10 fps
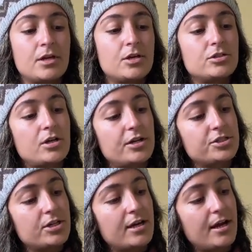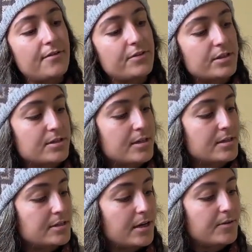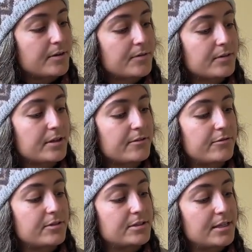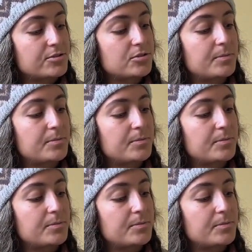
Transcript: nausea. I have this diarrhea relief for intestinal